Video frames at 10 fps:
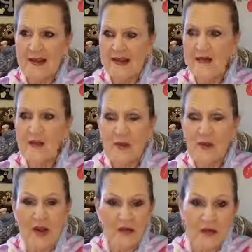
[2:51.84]
Even when
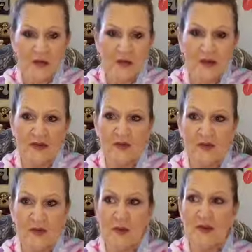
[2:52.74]
we're entering a new
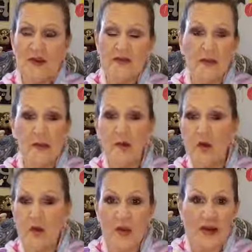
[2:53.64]
industry, we, even when we're
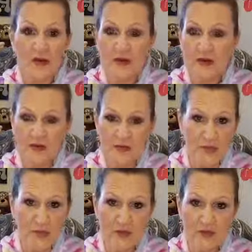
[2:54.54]
creating a new
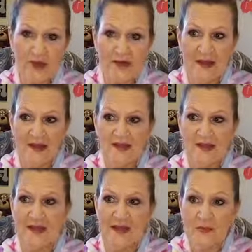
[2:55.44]
industry or a new technology,
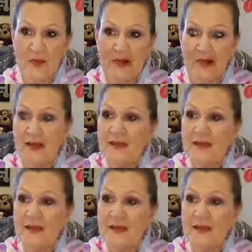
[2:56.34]
guess what?